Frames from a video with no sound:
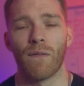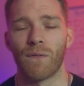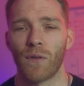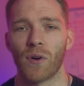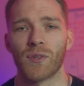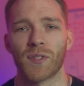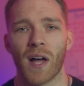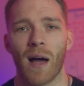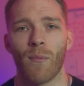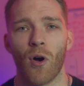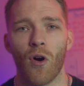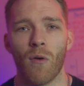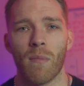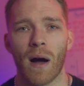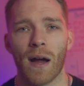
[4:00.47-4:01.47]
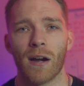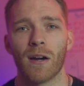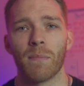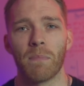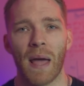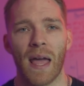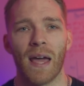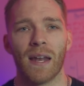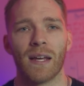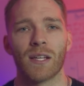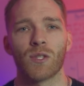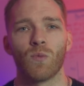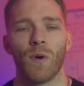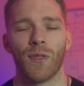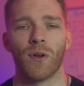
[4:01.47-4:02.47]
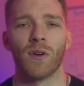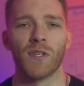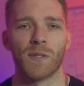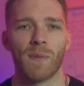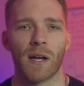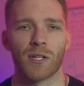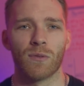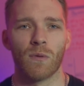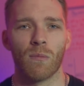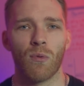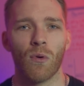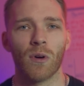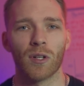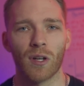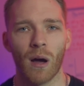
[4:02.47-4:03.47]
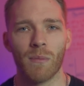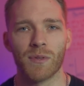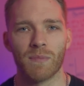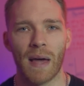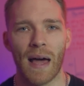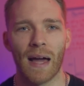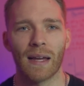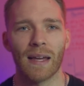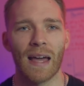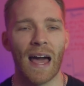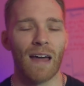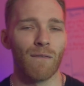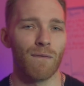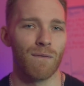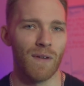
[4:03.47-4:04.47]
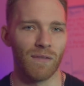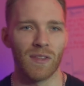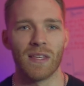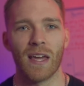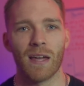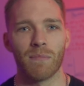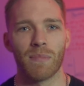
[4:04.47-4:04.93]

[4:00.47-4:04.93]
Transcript: first-time home buyer panics when their inspection report comes back at 58